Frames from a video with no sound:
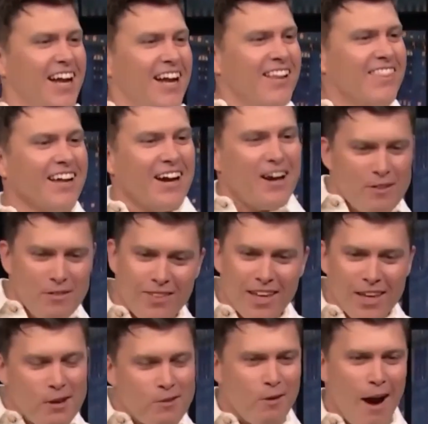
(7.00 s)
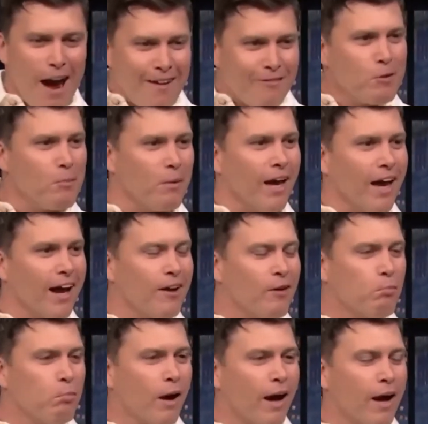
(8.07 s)
Saturday Night Live, the
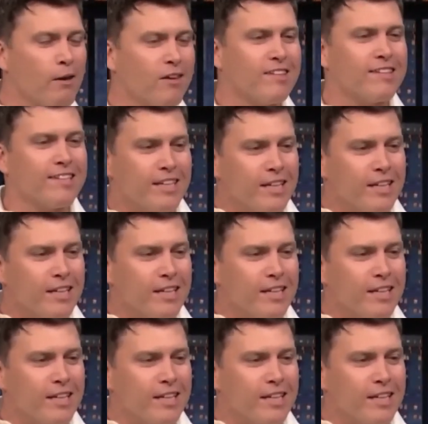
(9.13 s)
assassin, Colin